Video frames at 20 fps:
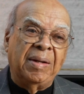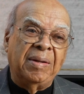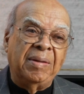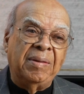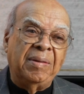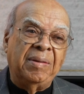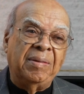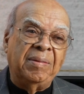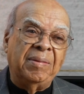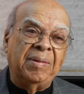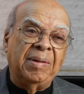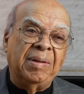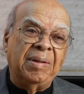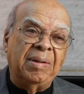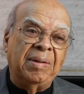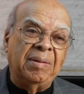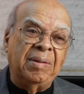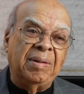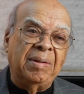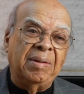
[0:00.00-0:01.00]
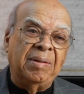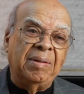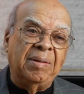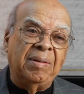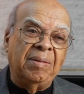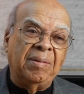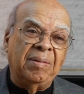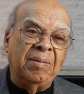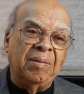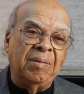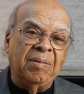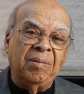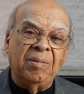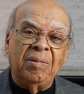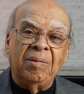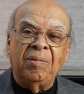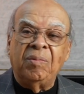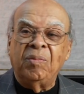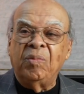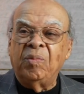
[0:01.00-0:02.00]
it, it,
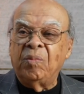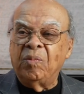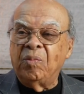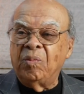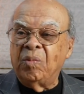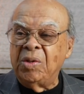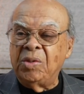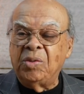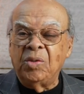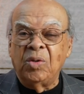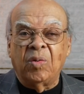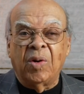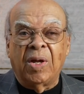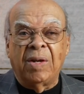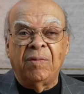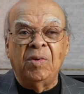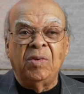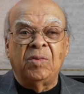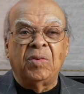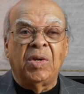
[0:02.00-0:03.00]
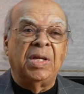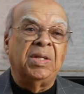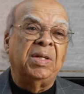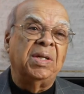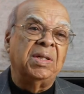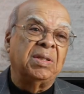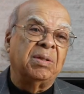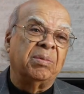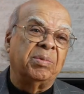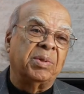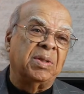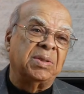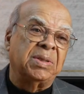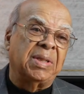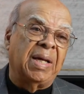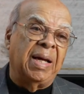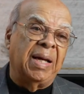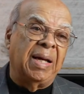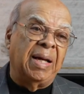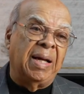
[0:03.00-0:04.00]
it went through quite a few transitions
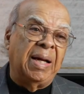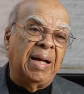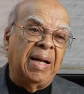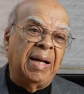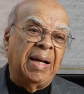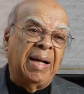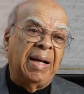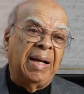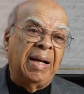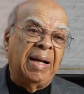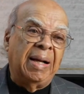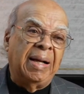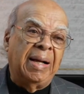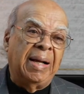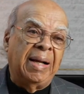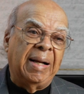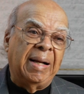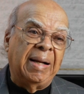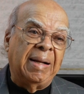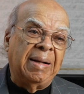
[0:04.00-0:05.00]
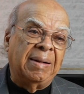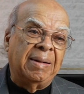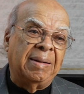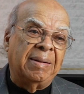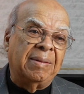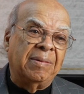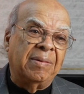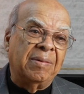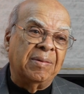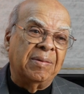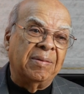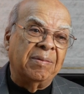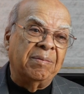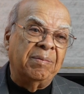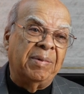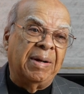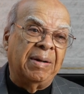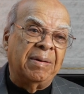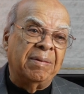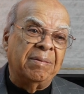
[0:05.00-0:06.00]
because I, uh,
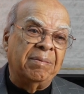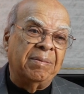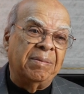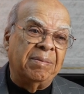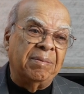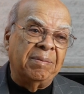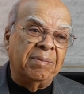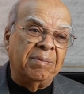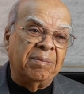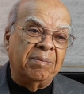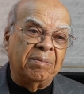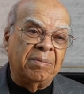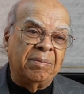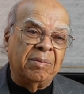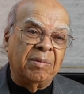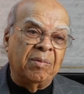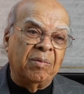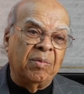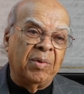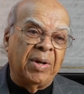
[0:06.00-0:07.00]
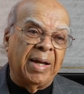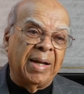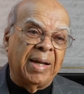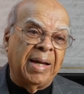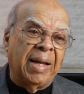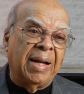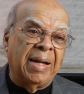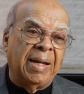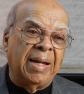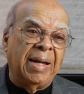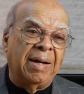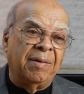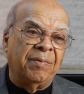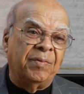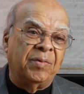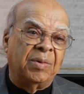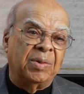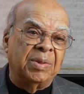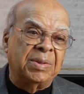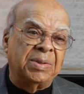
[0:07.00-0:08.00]
my, when I got out of the Air
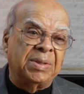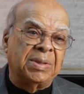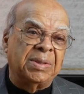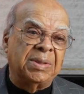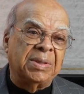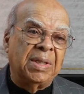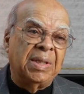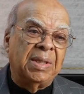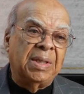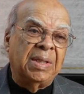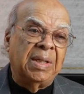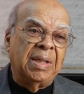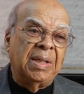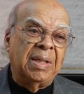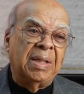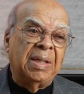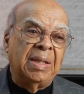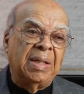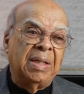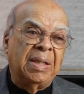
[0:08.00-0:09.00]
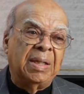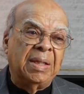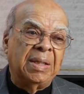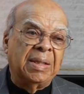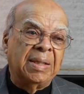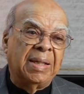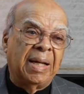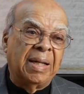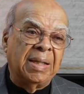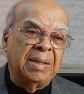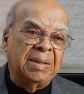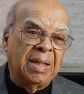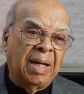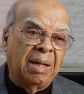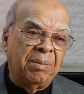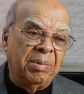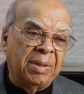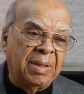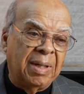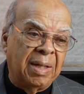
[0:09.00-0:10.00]
Force uh, and got a
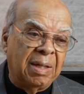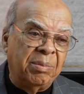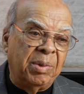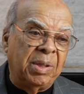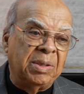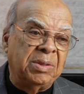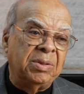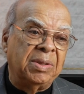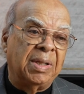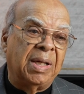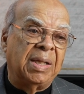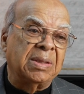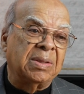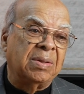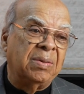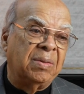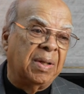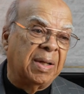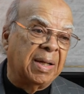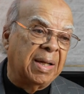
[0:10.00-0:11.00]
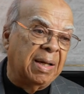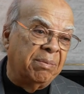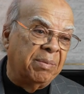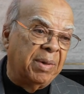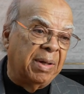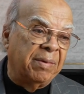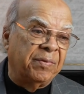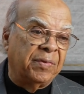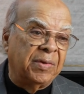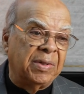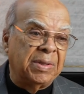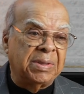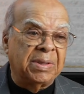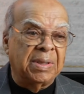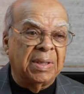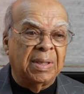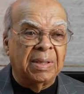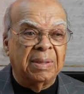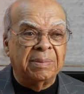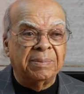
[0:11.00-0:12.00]
job at Kelly Miller Junior High School, I got my first,
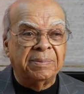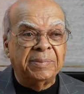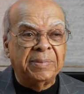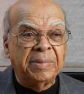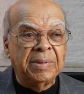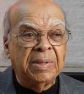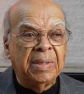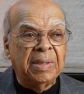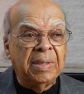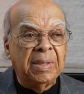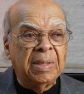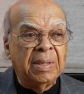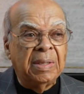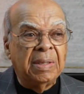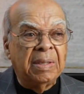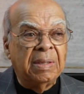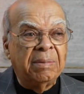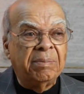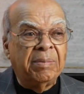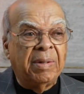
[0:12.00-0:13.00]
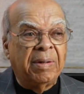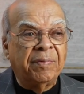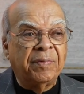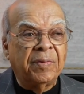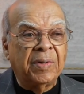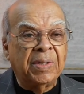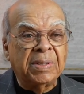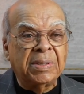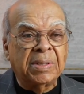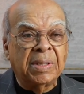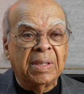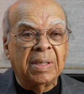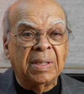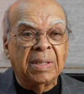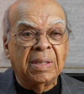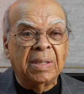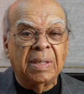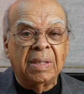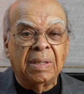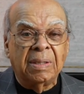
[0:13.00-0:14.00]
uh, my first uh,
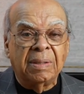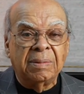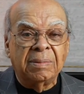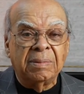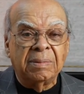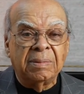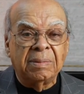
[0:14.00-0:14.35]
uh,